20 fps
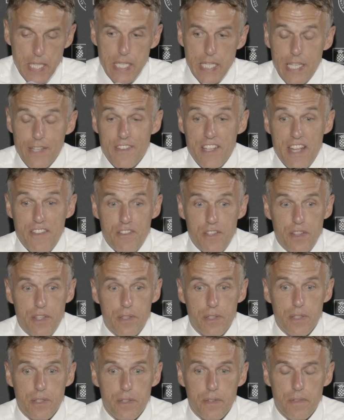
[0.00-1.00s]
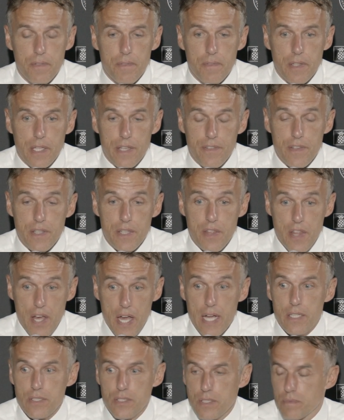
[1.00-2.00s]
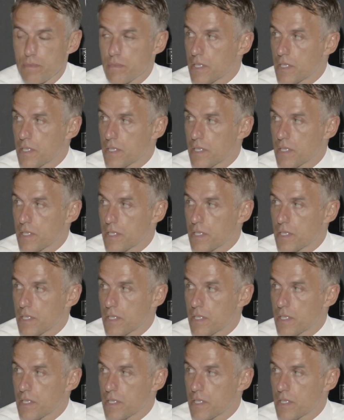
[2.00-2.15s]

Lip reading: everything, giving that.